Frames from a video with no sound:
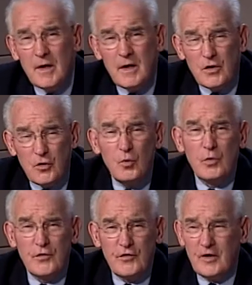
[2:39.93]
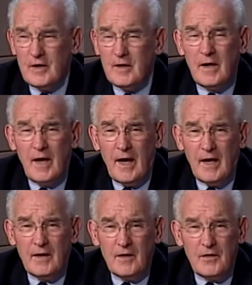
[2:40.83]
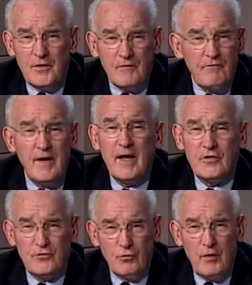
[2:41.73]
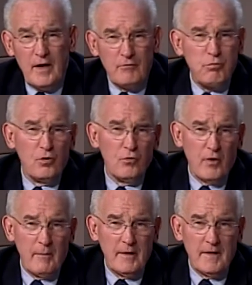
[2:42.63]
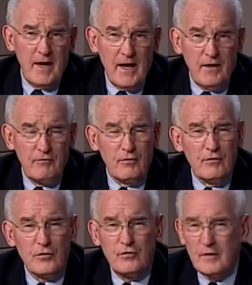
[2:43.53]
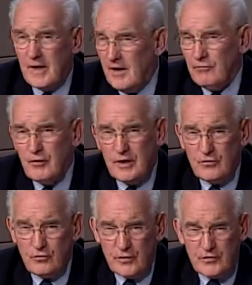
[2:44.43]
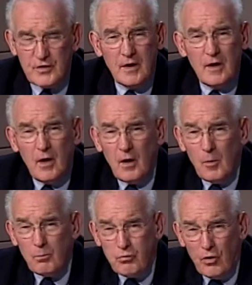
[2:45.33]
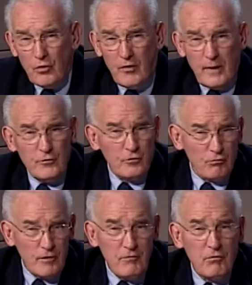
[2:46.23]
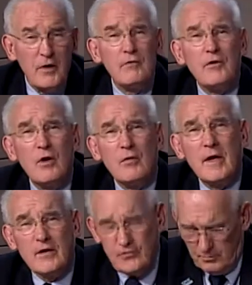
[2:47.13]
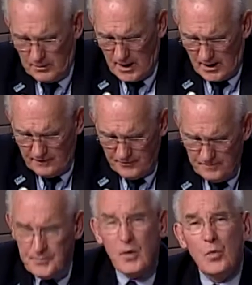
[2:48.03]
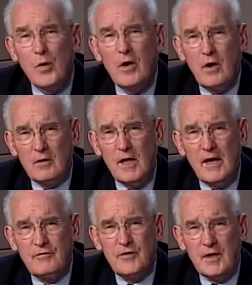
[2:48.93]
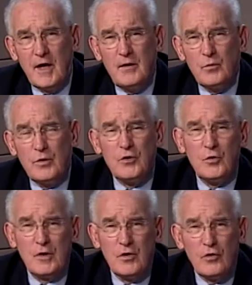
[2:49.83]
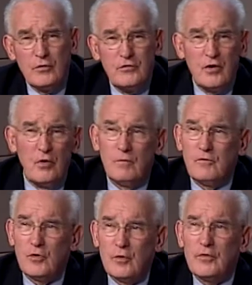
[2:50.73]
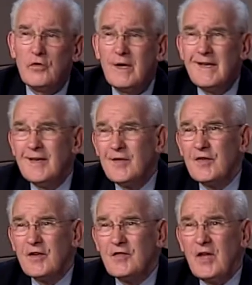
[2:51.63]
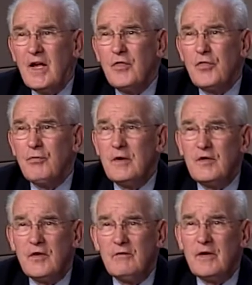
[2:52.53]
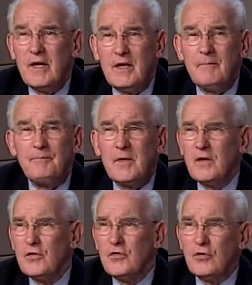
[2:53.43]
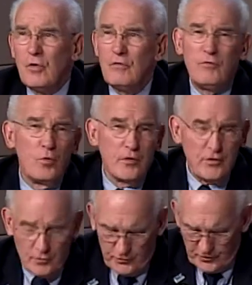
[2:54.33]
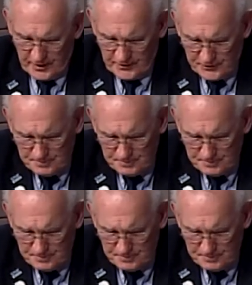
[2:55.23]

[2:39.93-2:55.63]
you will see the vast array of programming they have for virtually every interest. Programs are rerun if you don't catch them live. We are live tonight, and we do encourage the home viewers 610 378 0426.